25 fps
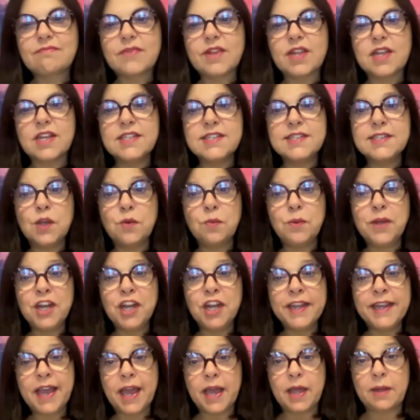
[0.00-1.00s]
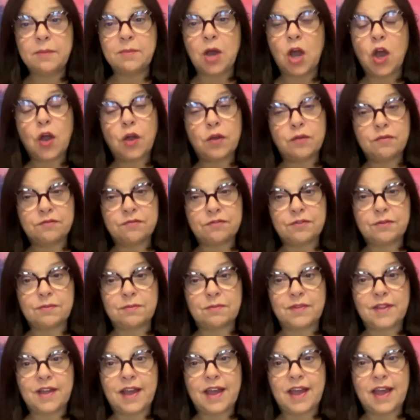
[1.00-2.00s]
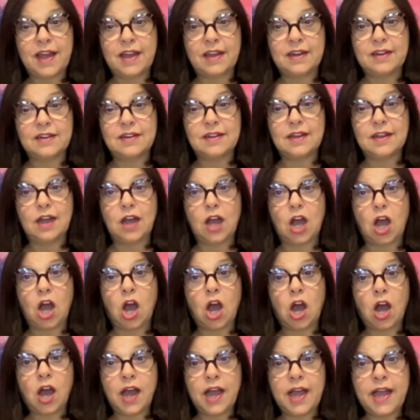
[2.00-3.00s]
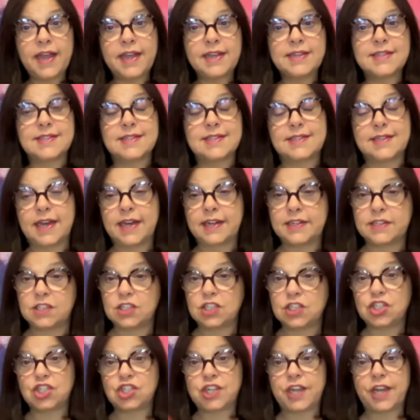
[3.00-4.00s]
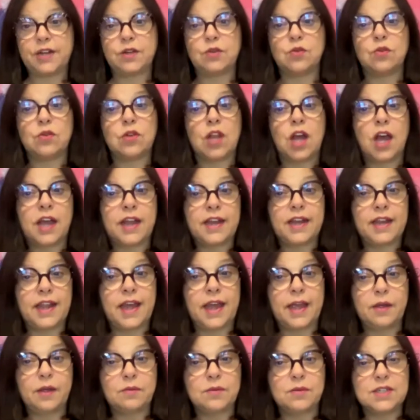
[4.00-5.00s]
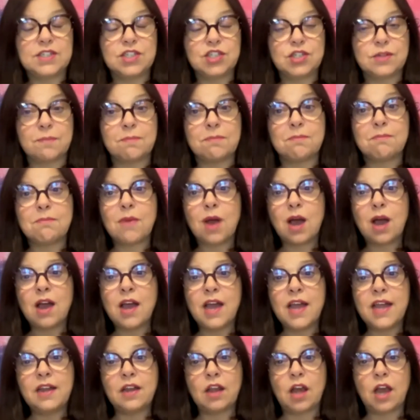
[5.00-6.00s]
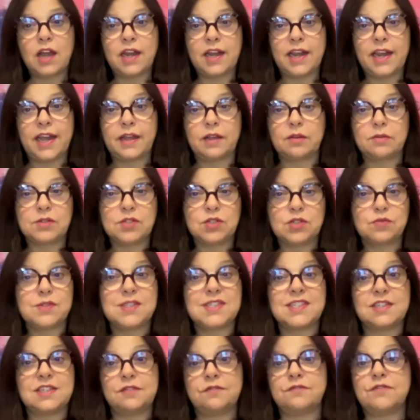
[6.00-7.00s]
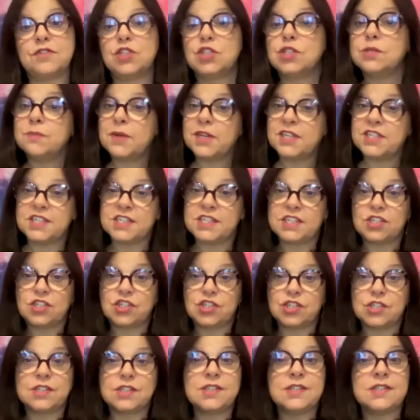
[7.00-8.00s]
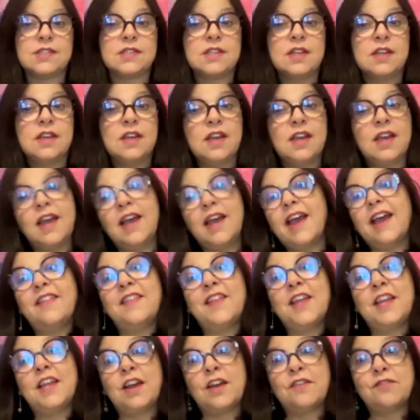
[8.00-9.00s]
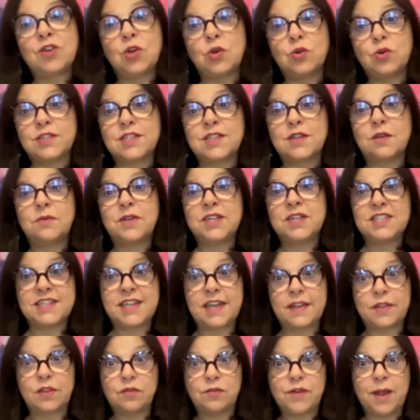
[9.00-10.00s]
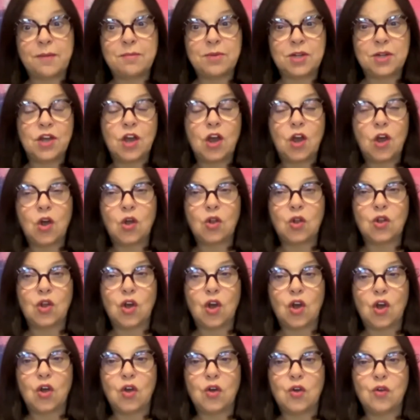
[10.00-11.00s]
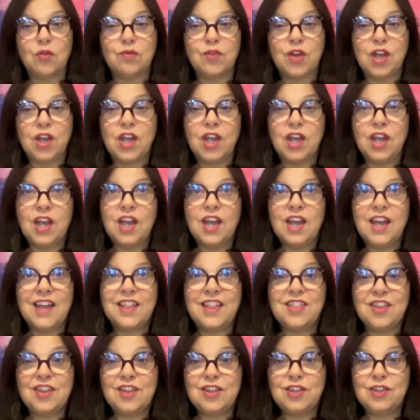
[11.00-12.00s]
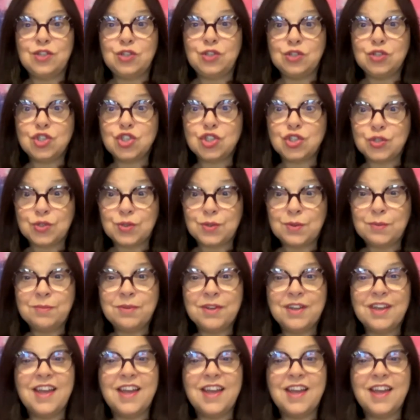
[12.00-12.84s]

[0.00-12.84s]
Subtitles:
So when I came home from that, I started to channel light language. My light language was different to my teachers. And then, of course, I went down the rabbit hole of the YouTube,